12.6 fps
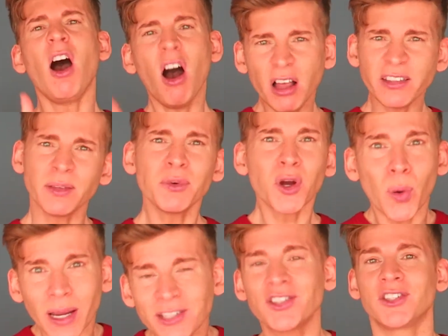ask some
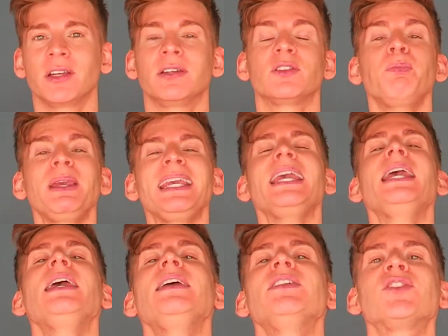questions, be
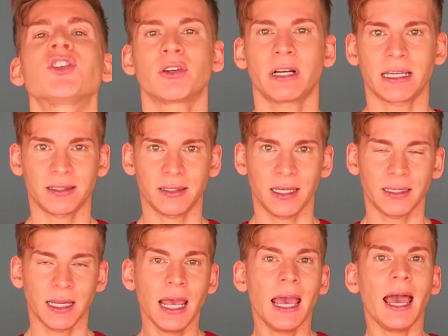
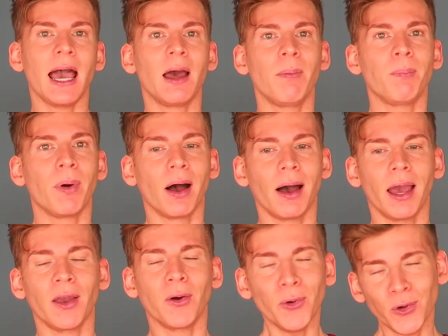interested, and
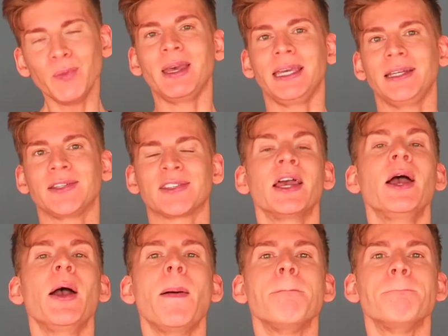by all means,
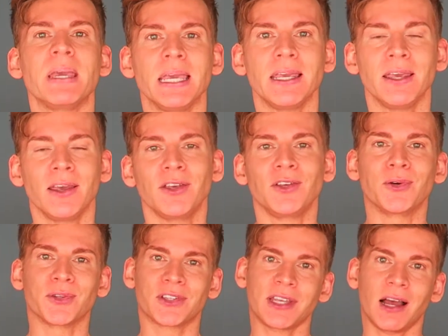be
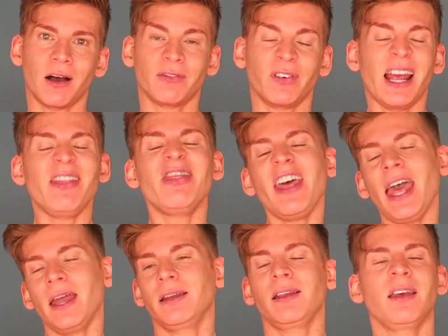yourself. And
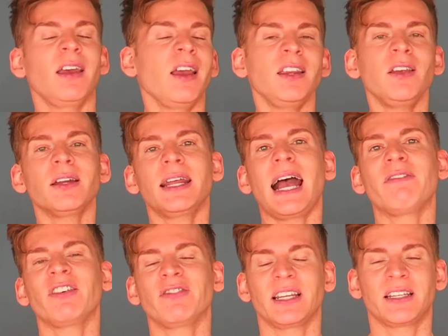then you're gonna
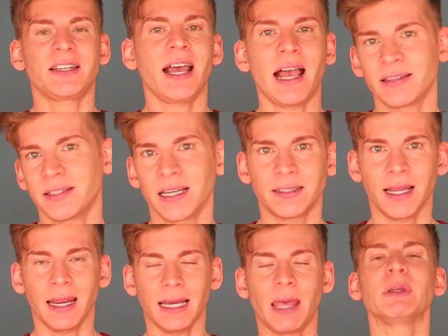have a fantastic
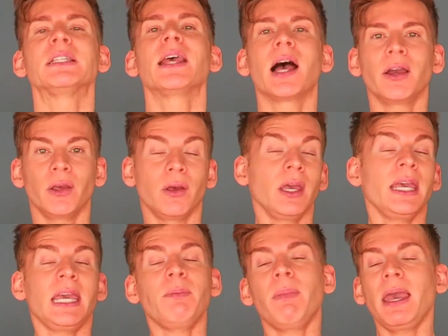date, let me tell you.
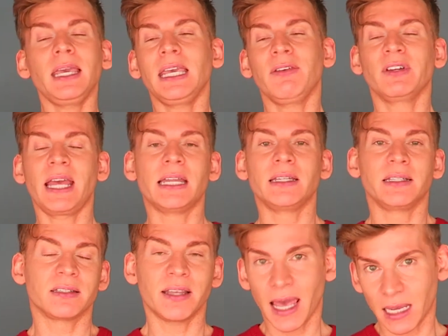It may even end
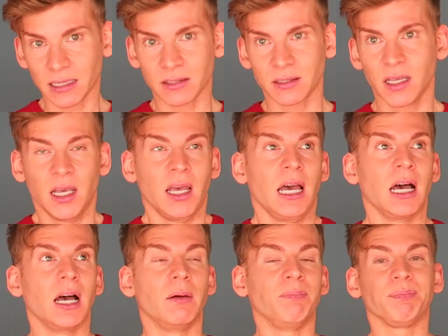in sex,
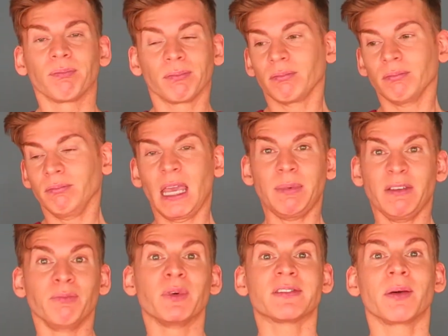maybe
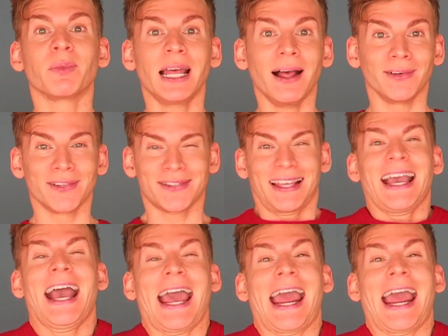even with someone else.